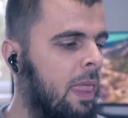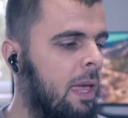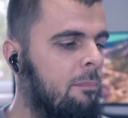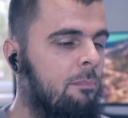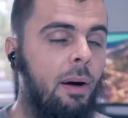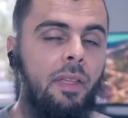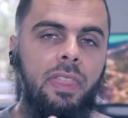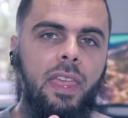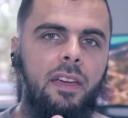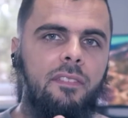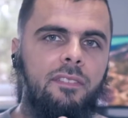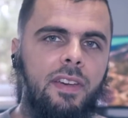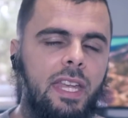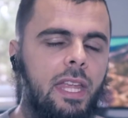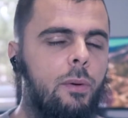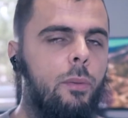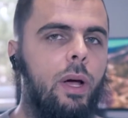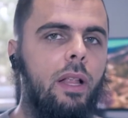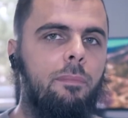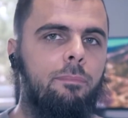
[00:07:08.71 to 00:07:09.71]
But they are
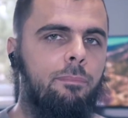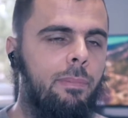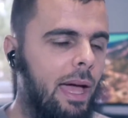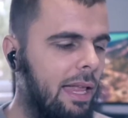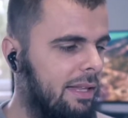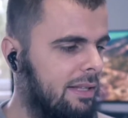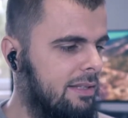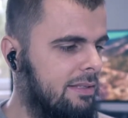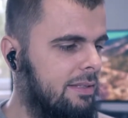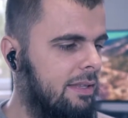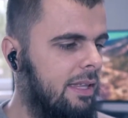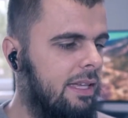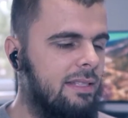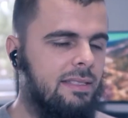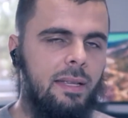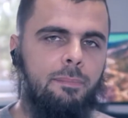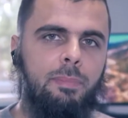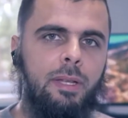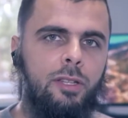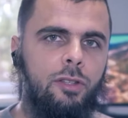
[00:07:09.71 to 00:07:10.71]
very well balanced.
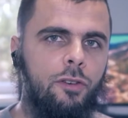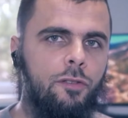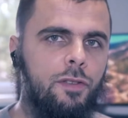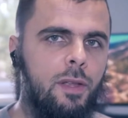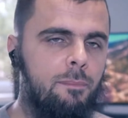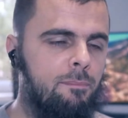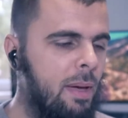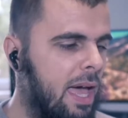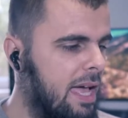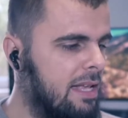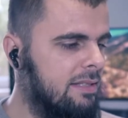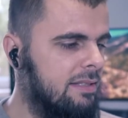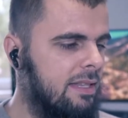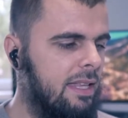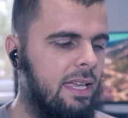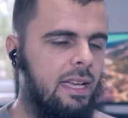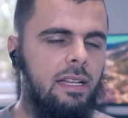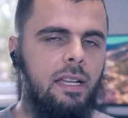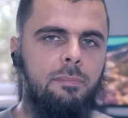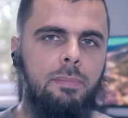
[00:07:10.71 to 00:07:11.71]
There's a bit of the bass
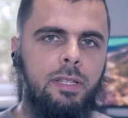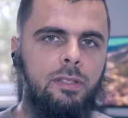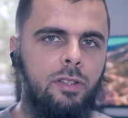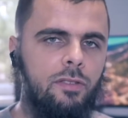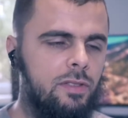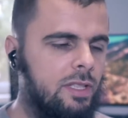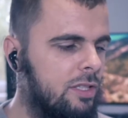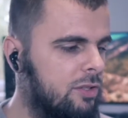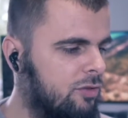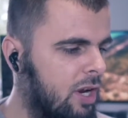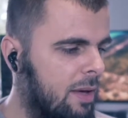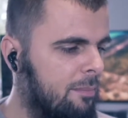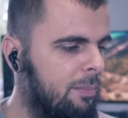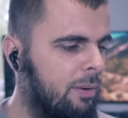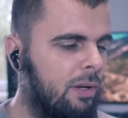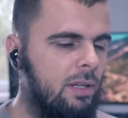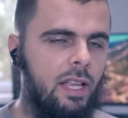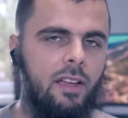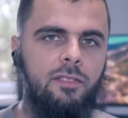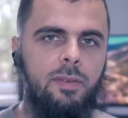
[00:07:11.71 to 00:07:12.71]
there, a bit of the
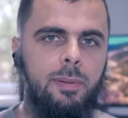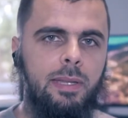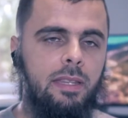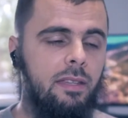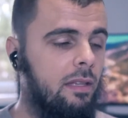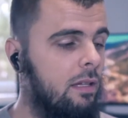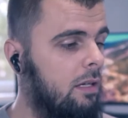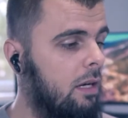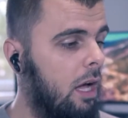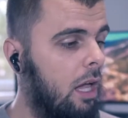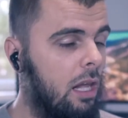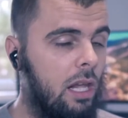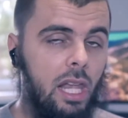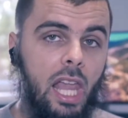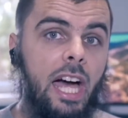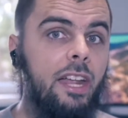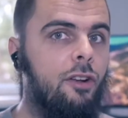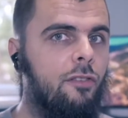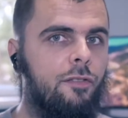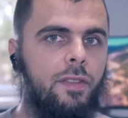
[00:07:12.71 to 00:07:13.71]
treble, a
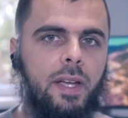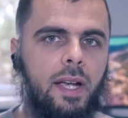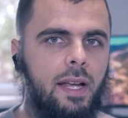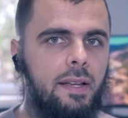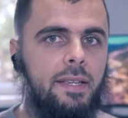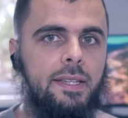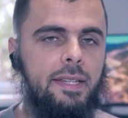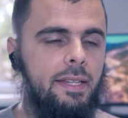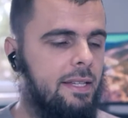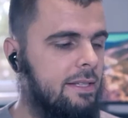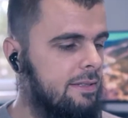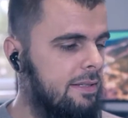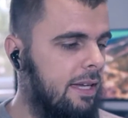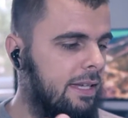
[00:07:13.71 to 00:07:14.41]
lot of the cleanliness.